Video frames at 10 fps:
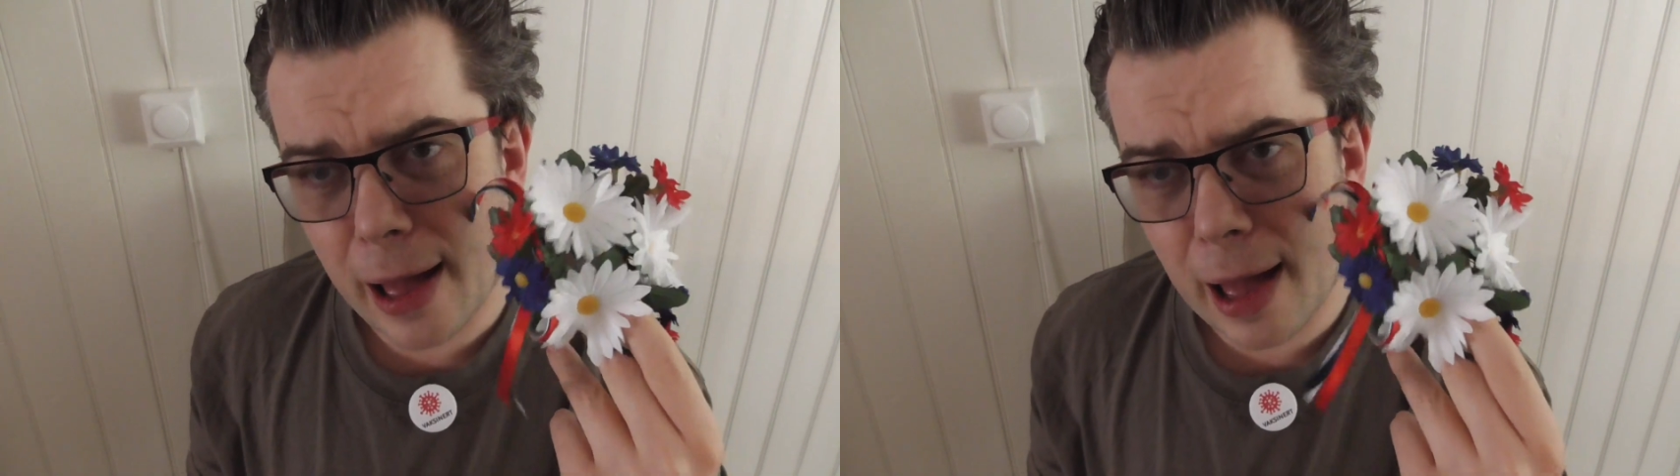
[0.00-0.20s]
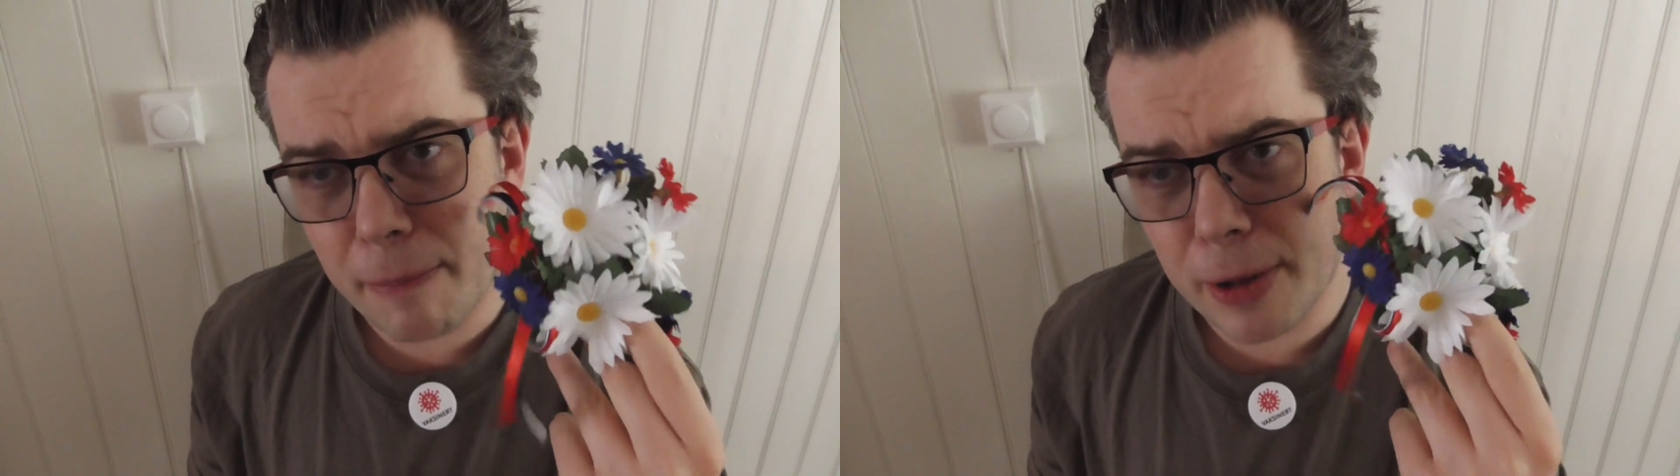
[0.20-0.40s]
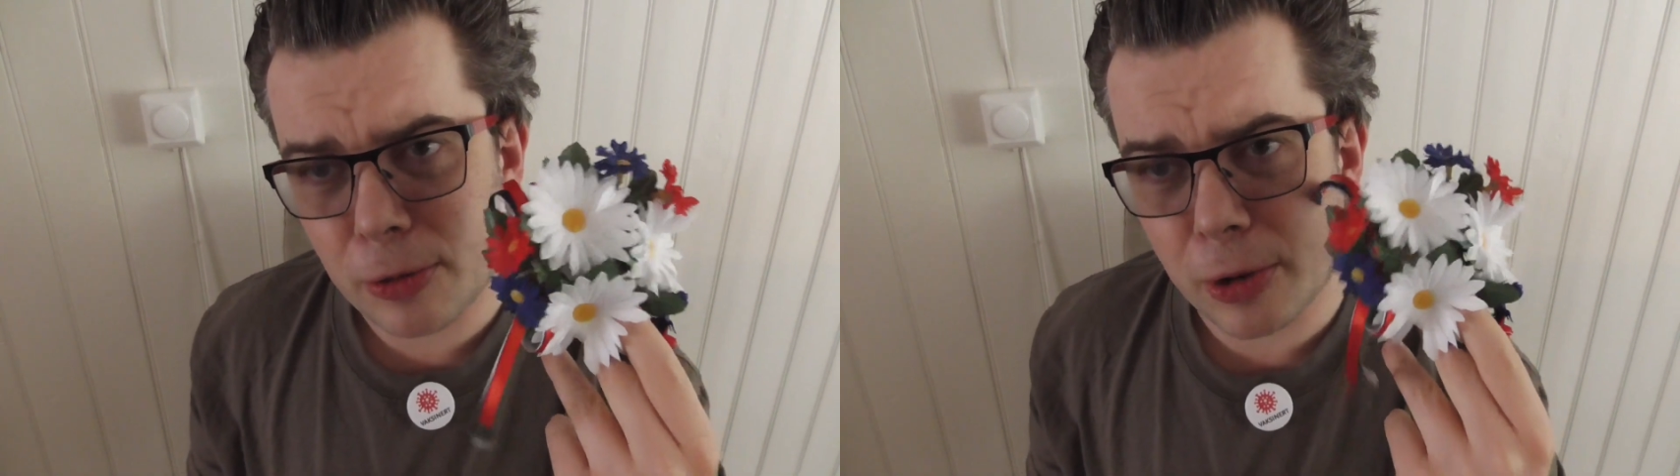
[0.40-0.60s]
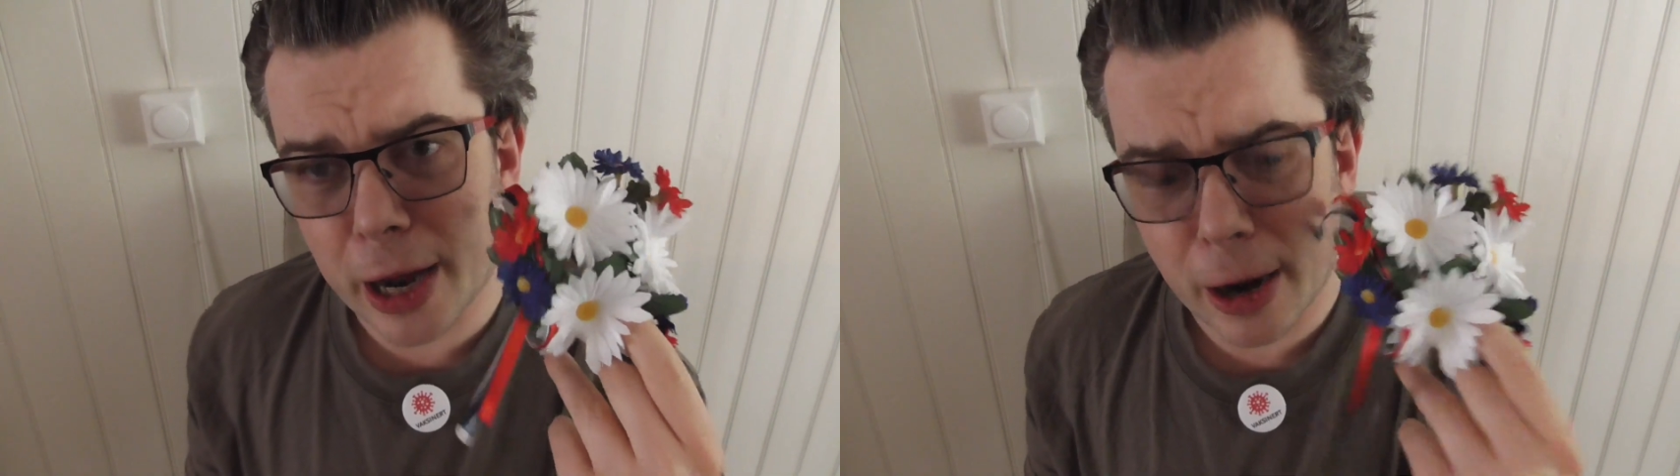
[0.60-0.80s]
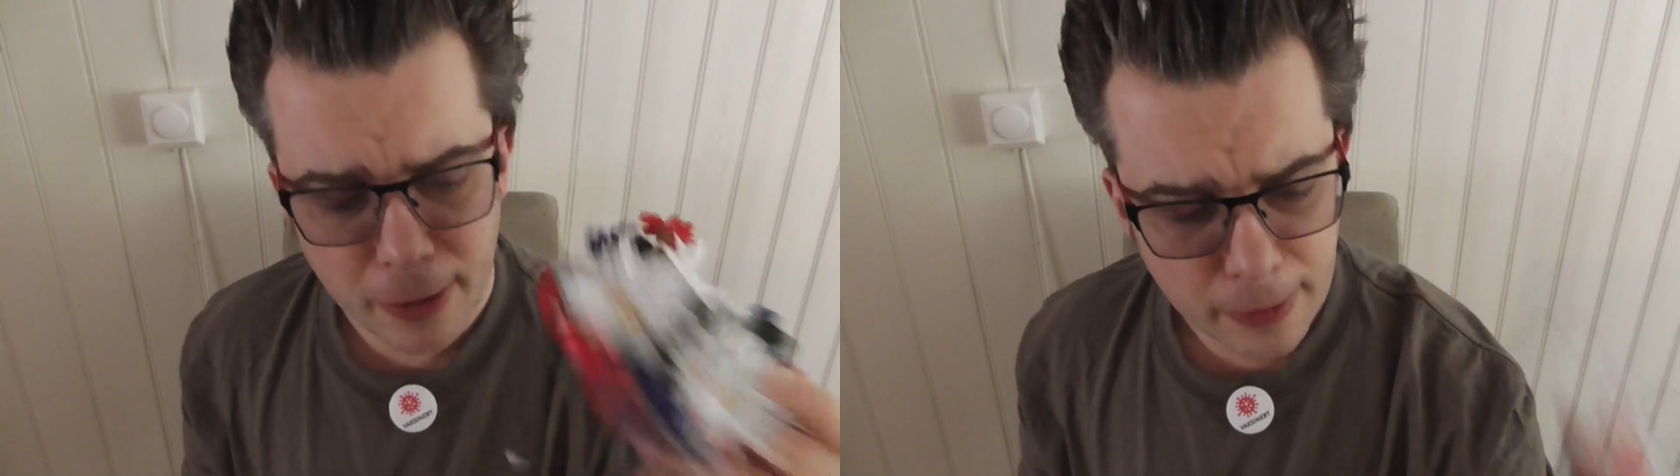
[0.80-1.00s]
Happy New
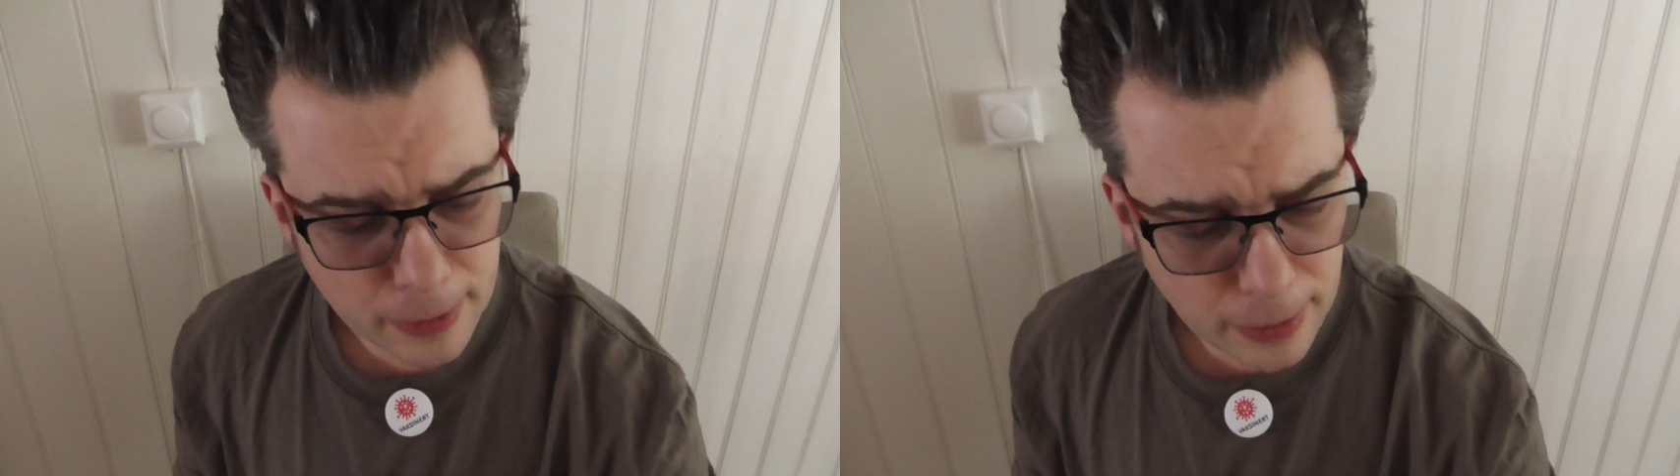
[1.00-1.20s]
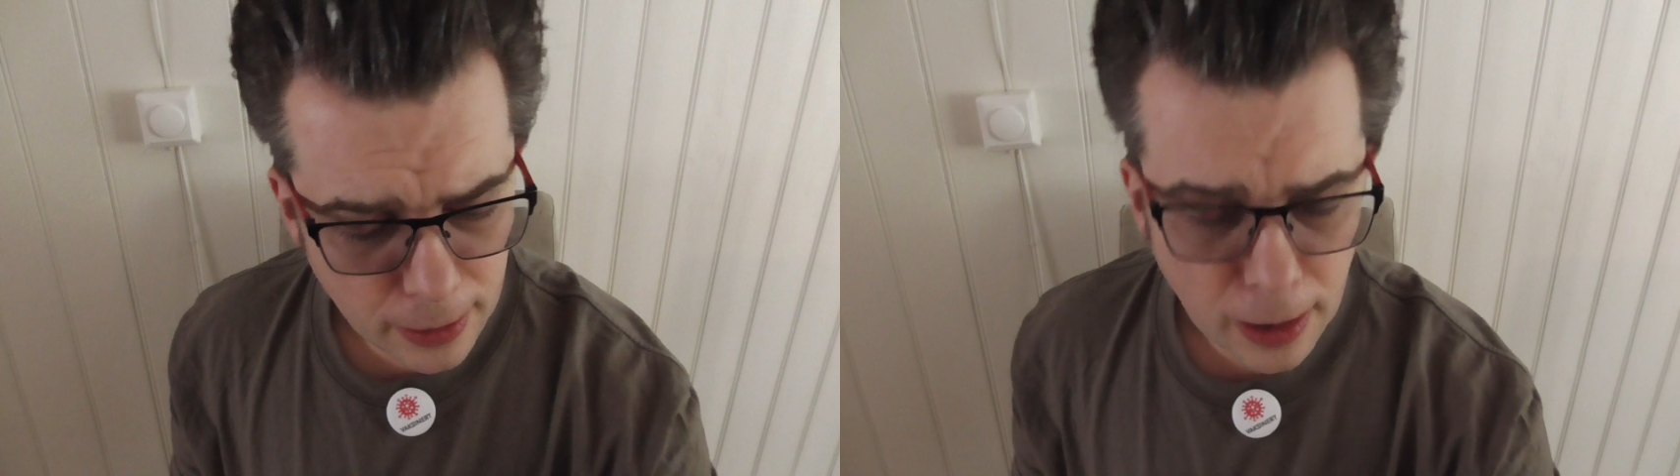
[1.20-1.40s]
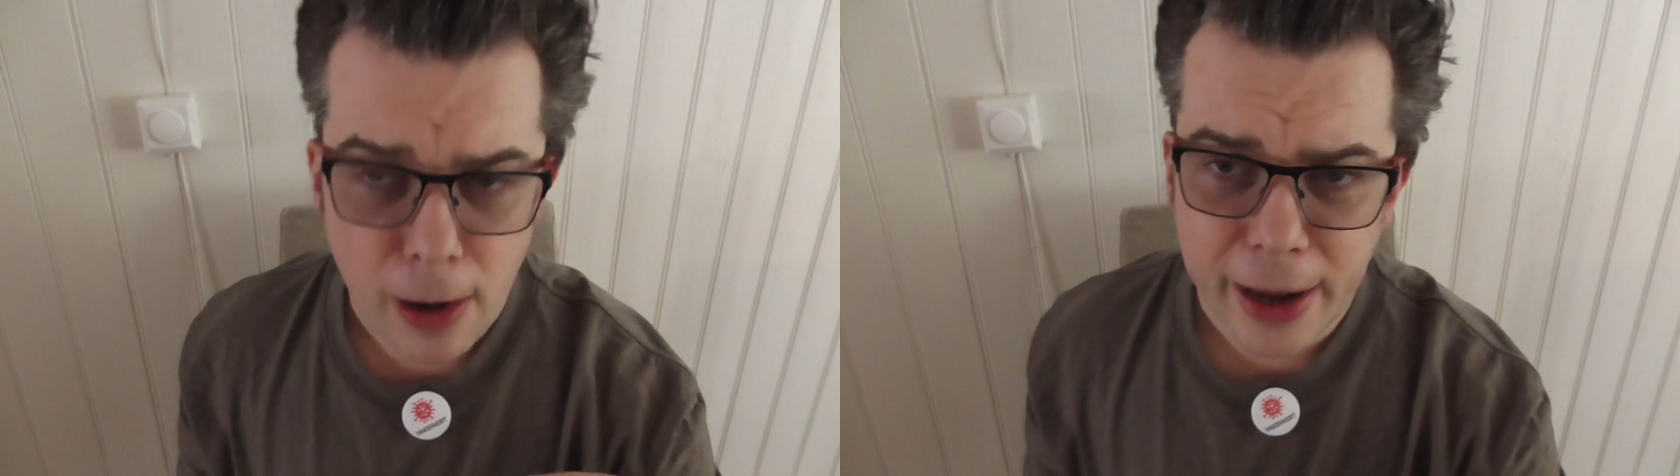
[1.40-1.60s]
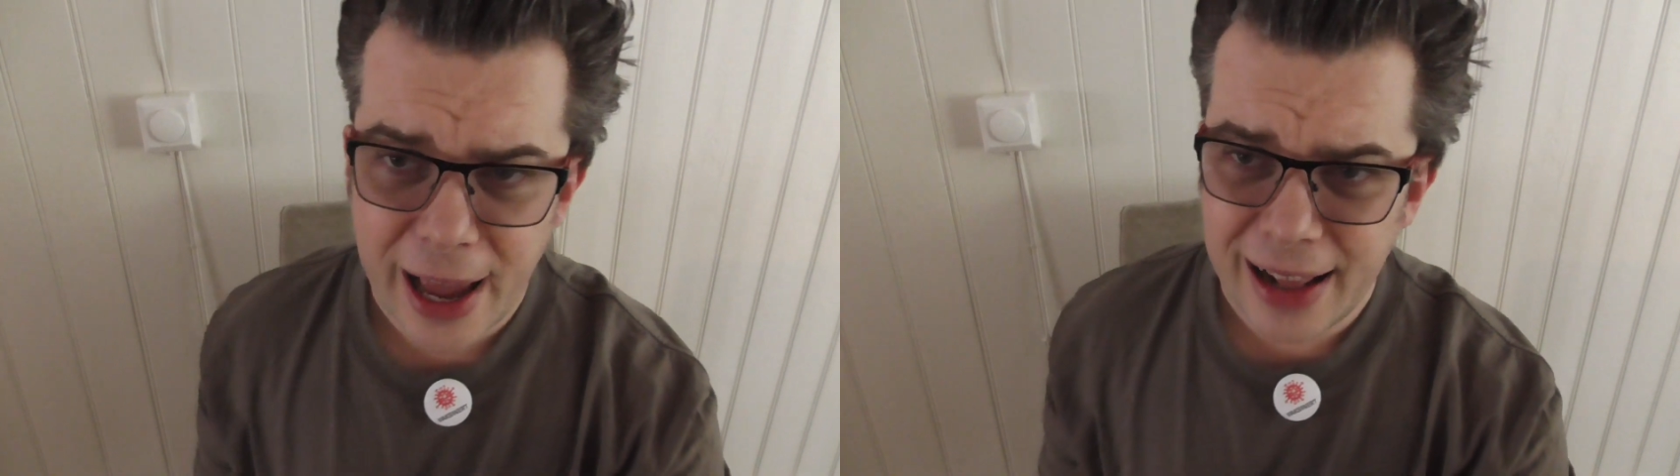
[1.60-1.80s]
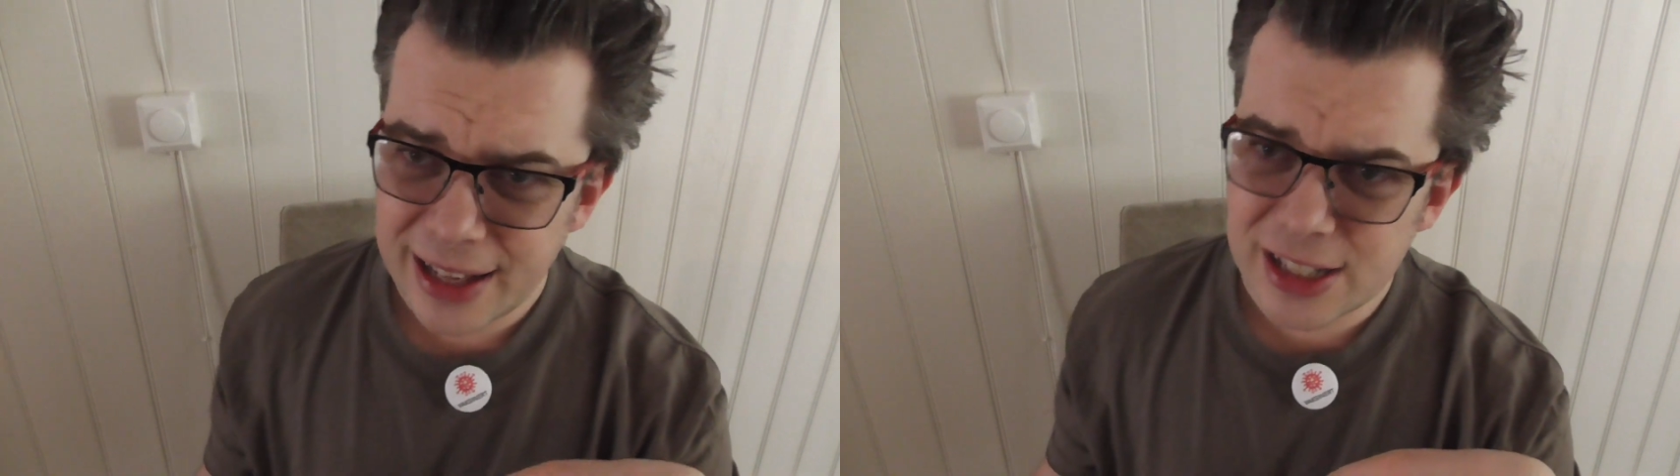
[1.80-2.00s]
Year.
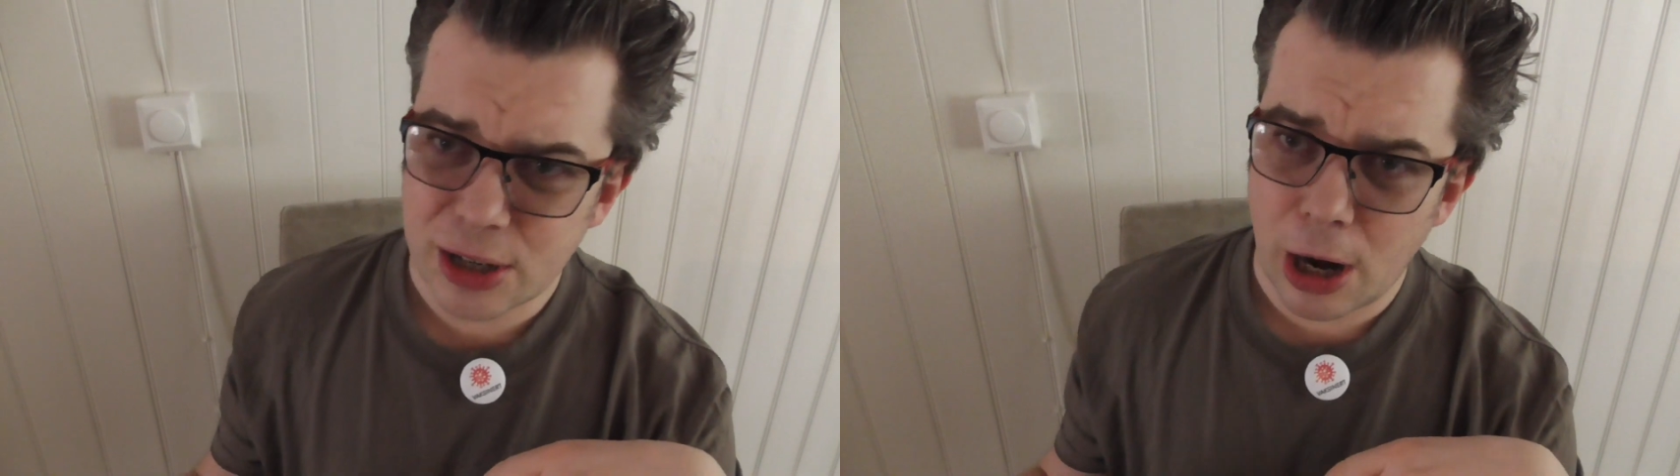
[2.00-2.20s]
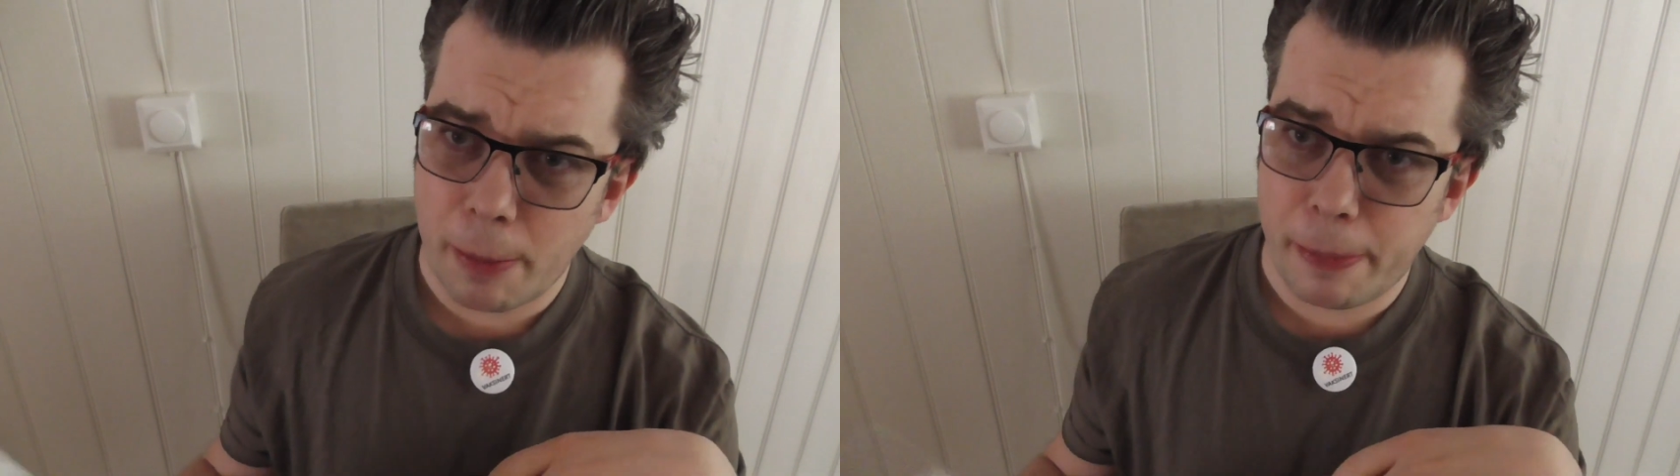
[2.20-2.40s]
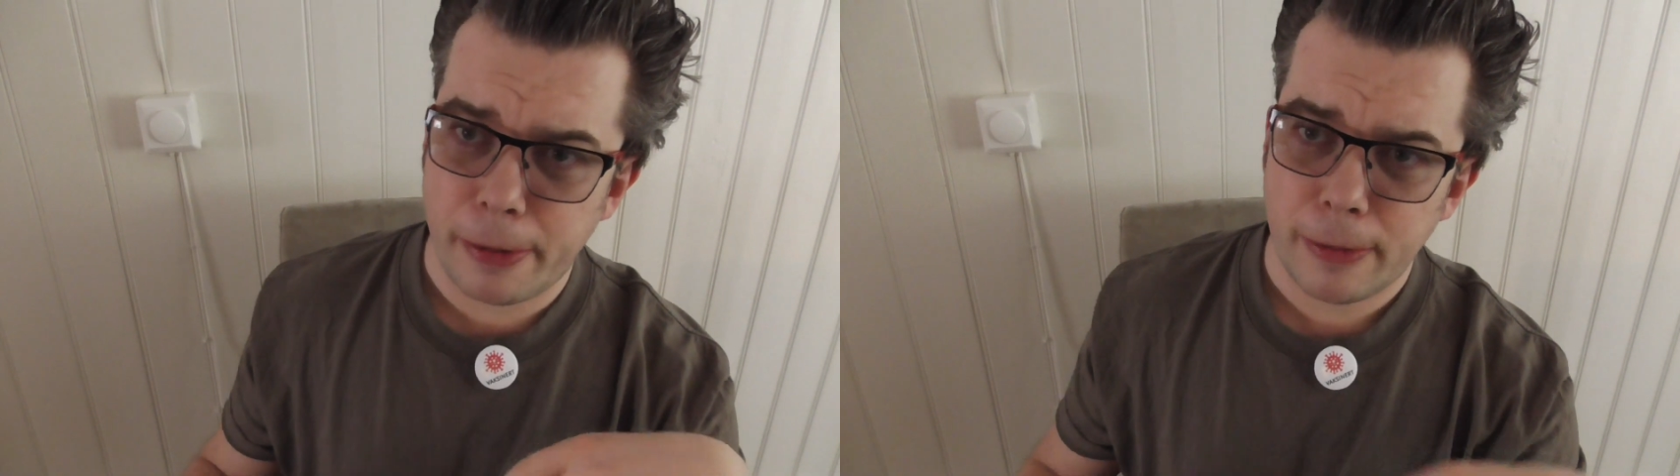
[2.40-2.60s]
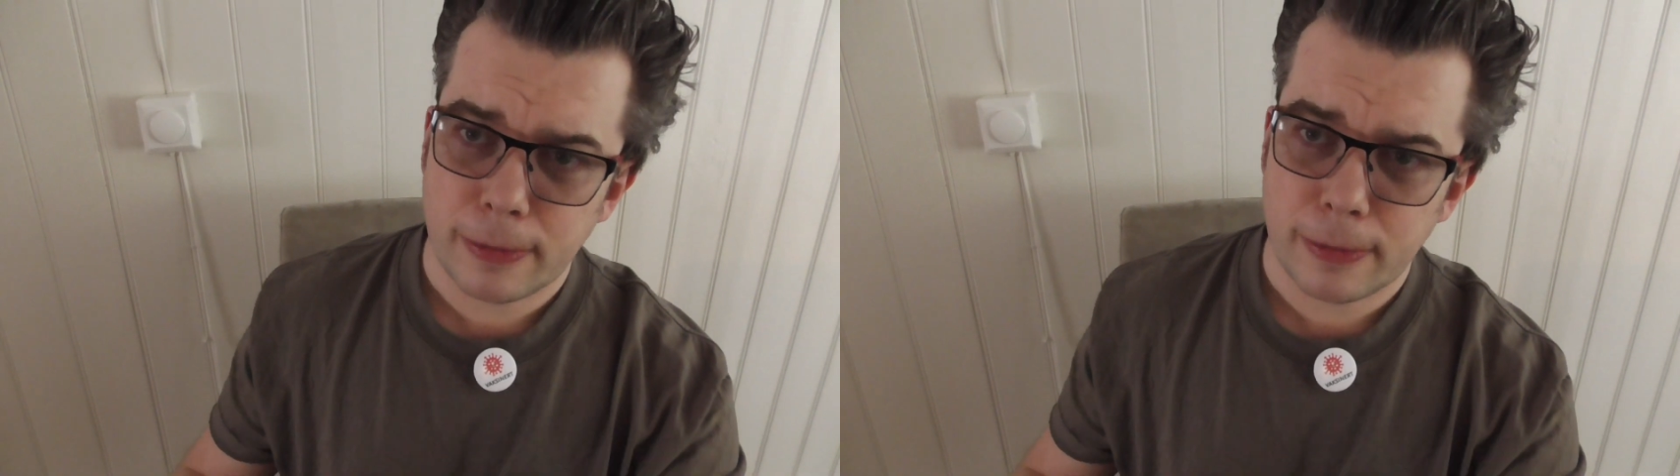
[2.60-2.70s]
Okay, let's scrap.